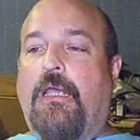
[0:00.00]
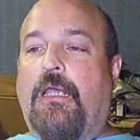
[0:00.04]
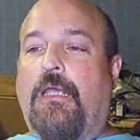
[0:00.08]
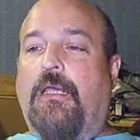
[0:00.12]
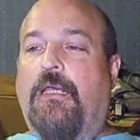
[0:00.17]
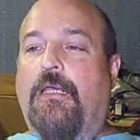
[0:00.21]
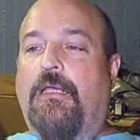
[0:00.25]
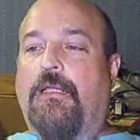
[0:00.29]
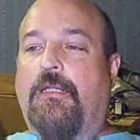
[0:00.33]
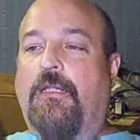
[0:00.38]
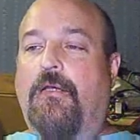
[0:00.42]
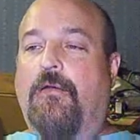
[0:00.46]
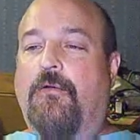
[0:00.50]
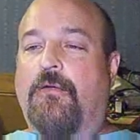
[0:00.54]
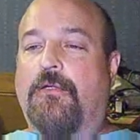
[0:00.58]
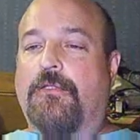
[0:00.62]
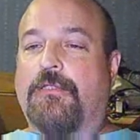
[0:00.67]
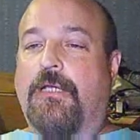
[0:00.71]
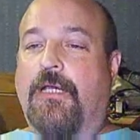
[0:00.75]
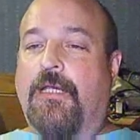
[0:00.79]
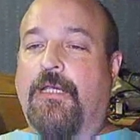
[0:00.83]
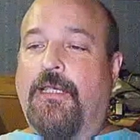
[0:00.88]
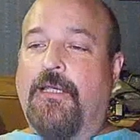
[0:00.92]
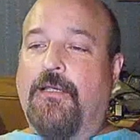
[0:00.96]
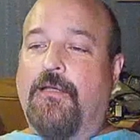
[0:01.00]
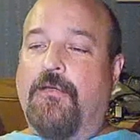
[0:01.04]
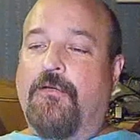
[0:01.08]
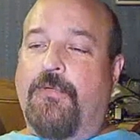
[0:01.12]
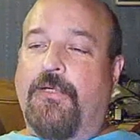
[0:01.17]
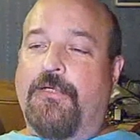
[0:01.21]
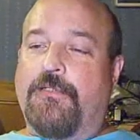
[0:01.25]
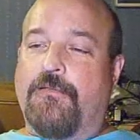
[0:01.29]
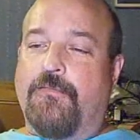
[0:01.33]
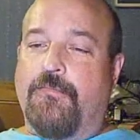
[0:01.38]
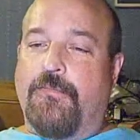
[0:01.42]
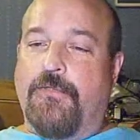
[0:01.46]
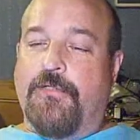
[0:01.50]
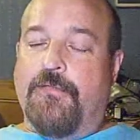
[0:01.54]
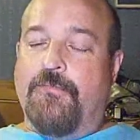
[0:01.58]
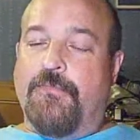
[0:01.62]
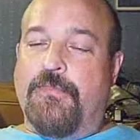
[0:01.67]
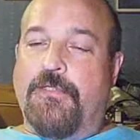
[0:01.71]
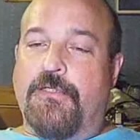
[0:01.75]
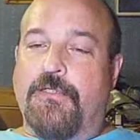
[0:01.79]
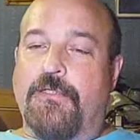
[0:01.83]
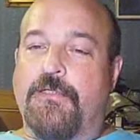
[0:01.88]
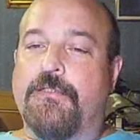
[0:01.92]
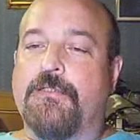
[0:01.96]
And of course, I can't go back to bed
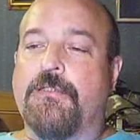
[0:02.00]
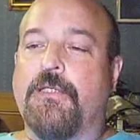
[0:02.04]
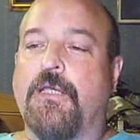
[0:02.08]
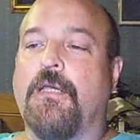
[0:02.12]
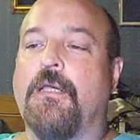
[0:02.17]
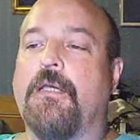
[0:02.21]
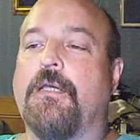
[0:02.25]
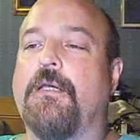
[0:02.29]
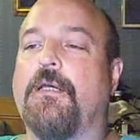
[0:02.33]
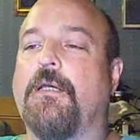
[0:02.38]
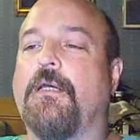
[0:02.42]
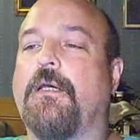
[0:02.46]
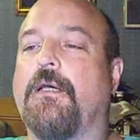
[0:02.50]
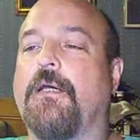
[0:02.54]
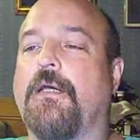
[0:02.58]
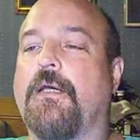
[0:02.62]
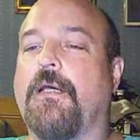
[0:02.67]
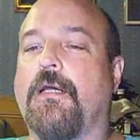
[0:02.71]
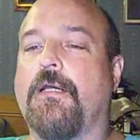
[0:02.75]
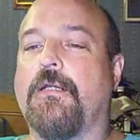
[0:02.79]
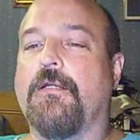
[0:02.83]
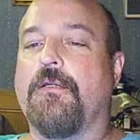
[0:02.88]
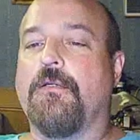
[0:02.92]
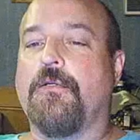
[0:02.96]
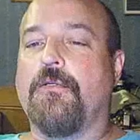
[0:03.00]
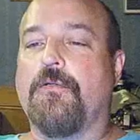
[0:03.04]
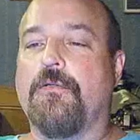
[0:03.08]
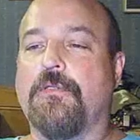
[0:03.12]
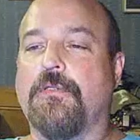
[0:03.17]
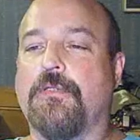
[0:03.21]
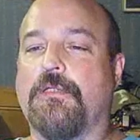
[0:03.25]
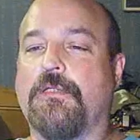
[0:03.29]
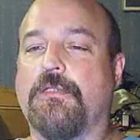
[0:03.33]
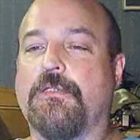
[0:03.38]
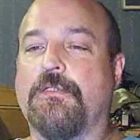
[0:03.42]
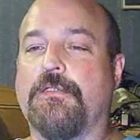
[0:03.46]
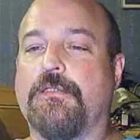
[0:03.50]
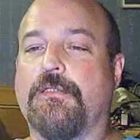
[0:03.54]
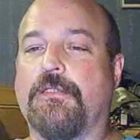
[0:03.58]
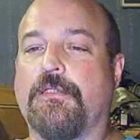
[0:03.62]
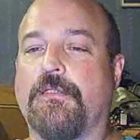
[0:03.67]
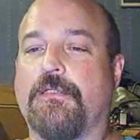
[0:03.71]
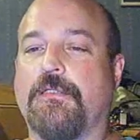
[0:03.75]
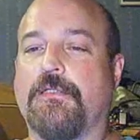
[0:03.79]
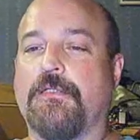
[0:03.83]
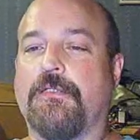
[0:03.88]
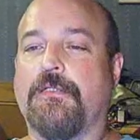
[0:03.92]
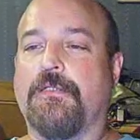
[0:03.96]
because I know that
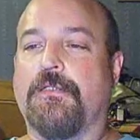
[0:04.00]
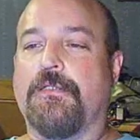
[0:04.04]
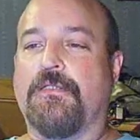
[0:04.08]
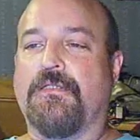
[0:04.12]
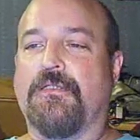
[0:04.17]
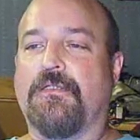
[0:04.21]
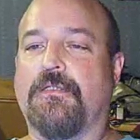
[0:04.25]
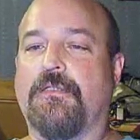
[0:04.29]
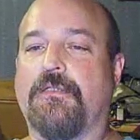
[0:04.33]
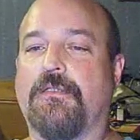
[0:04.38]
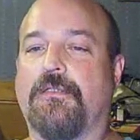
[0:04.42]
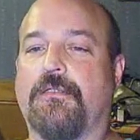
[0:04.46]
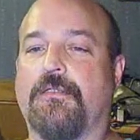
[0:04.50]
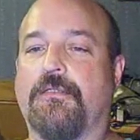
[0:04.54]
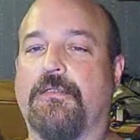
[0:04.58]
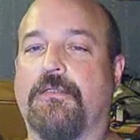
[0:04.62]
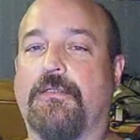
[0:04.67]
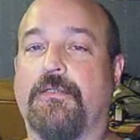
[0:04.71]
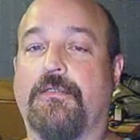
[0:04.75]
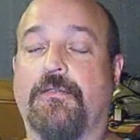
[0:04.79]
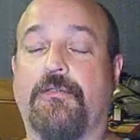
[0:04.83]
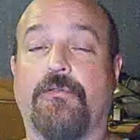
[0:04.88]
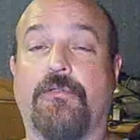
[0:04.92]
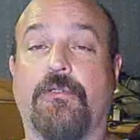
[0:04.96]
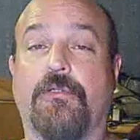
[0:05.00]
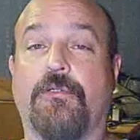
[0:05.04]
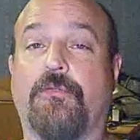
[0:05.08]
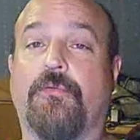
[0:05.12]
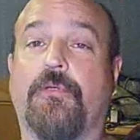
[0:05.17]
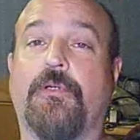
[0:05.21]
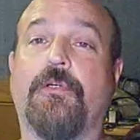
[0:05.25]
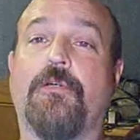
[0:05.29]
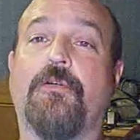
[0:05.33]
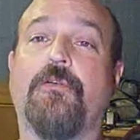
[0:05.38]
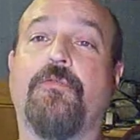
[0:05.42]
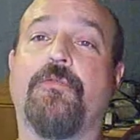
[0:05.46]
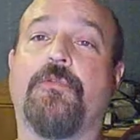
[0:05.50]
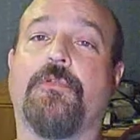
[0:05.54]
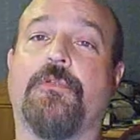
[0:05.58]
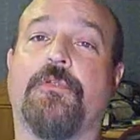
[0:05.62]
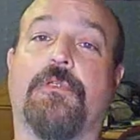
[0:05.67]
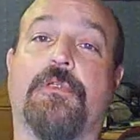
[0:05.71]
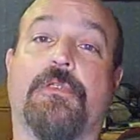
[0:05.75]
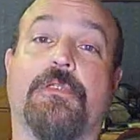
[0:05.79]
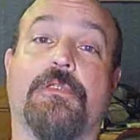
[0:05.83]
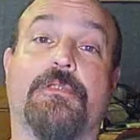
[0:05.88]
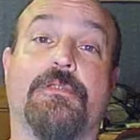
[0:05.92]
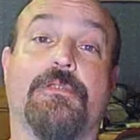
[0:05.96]
uh, that they're on the way
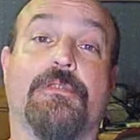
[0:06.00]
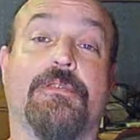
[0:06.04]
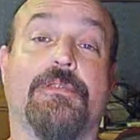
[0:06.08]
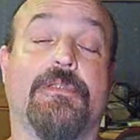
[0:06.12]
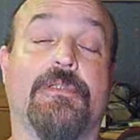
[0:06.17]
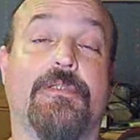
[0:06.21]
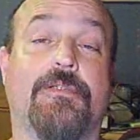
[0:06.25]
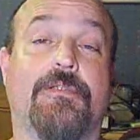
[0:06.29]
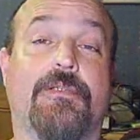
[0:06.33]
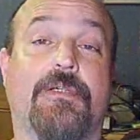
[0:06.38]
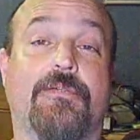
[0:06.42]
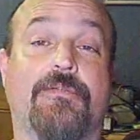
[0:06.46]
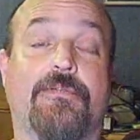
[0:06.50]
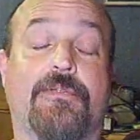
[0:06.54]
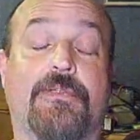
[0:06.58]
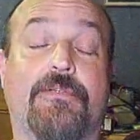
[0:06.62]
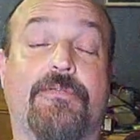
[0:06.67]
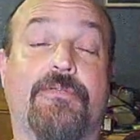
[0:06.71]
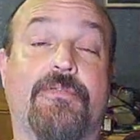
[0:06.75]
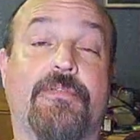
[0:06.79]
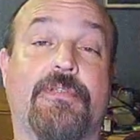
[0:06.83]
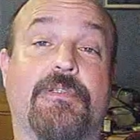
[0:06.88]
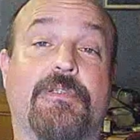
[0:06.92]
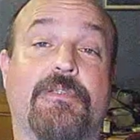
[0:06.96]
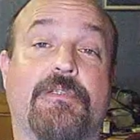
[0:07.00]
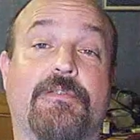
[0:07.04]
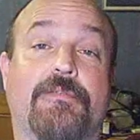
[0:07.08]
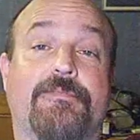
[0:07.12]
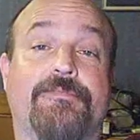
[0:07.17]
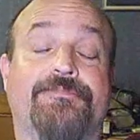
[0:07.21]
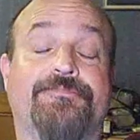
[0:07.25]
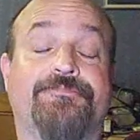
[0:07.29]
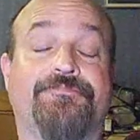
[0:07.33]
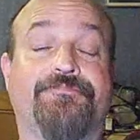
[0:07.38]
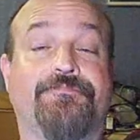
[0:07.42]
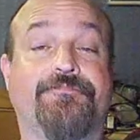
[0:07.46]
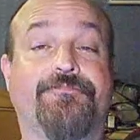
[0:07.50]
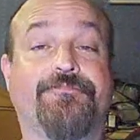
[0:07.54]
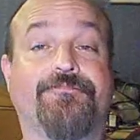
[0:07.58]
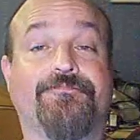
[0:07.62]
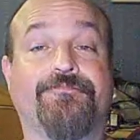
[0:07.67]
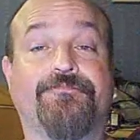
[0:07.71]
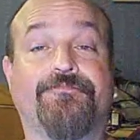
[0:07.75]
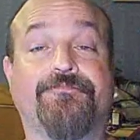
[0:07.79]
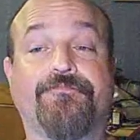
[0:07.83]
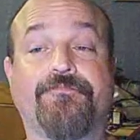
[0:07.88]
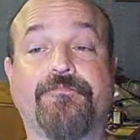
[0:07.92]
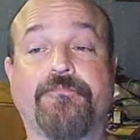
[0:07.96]
over, and you know I've left the
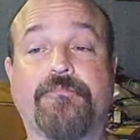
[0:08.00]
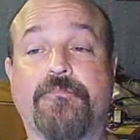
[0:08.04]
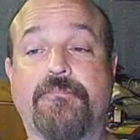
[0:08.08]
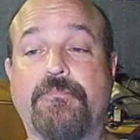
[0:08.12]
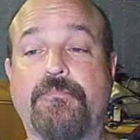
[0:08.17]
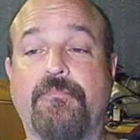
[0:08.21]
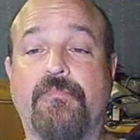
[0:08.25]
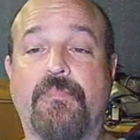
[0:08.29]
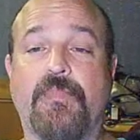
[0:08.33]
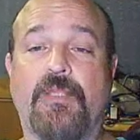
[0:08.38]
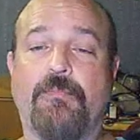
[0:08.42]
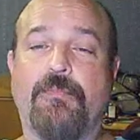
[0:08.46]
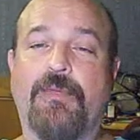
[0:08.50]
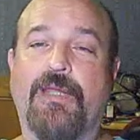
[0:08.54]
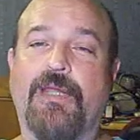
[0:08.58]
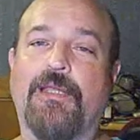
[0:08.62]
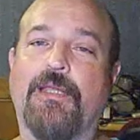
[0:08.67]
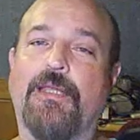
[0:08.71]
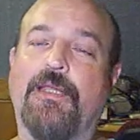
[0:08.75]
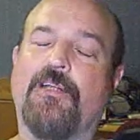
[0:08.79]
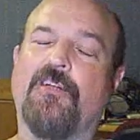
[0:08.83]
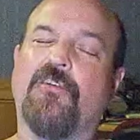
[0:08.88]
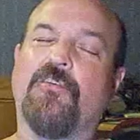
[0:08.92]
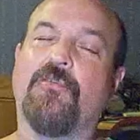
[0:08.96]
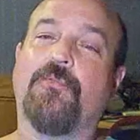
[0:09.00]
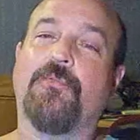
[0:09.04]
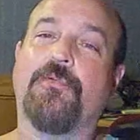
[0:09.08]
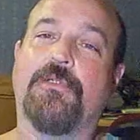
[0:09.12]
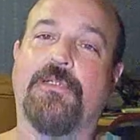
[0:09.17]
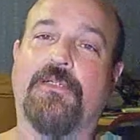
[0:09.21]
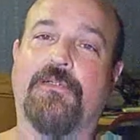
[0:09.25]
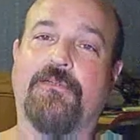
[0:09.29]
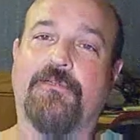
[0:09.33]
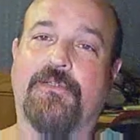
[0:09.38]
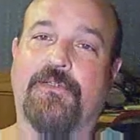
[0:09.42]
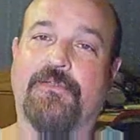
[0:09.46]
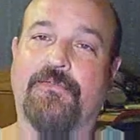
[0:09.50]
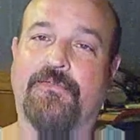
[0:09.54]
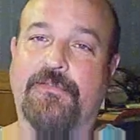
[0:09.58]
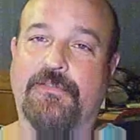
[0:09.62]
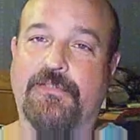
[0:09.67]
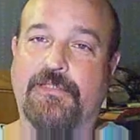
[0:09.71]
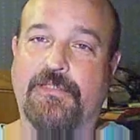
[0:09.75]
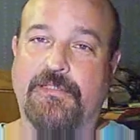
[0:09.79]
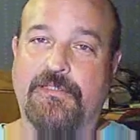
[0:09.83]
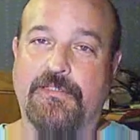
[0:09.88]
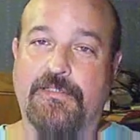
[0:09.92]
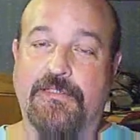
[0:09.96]
back gate open, I've left
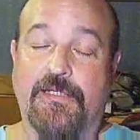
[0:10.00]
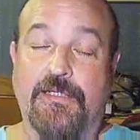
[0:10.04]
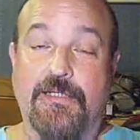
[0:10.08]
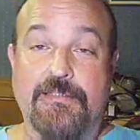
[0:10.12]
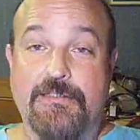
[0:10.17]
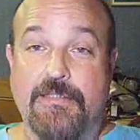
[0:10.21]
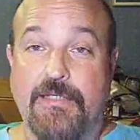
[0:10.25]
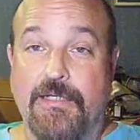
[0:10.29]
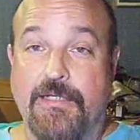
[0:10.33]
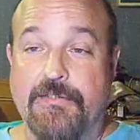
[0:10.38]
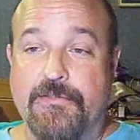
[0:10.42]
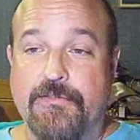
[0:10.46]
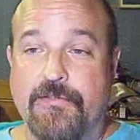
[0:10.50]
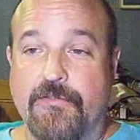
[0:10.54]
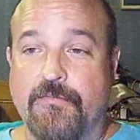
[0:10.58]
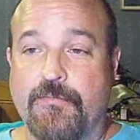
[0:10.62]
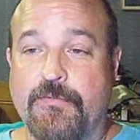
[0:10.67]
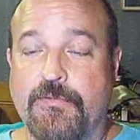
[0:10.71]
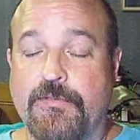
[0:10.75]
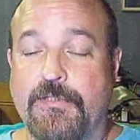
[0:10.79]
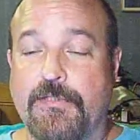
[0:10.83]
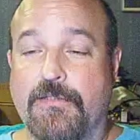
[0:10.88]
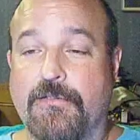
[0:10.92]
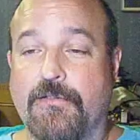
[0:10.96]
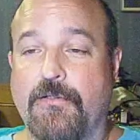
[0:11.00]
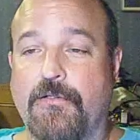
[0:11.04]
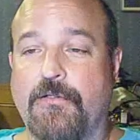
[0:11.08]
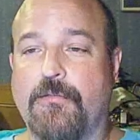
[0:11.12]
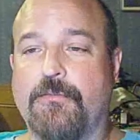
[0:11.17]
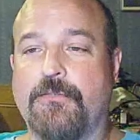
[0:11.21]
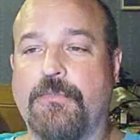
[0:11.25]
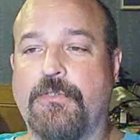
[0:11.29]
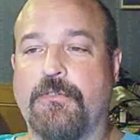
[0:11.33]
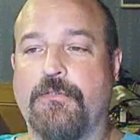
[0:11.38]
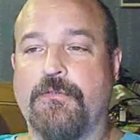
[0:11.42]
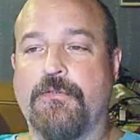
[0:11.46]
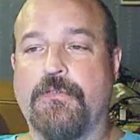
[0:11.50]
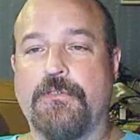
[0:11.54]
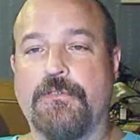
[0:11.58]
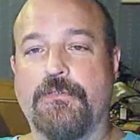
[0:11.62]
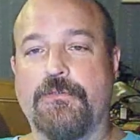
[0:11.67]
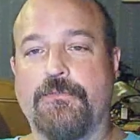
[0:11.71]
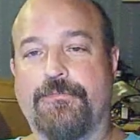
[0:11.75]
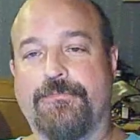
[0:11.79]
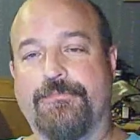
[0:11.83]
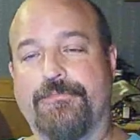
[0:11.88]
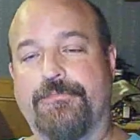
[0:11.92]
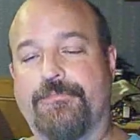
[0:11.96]
the guest house open. I told them, you know,
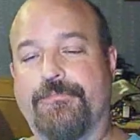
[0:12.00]
just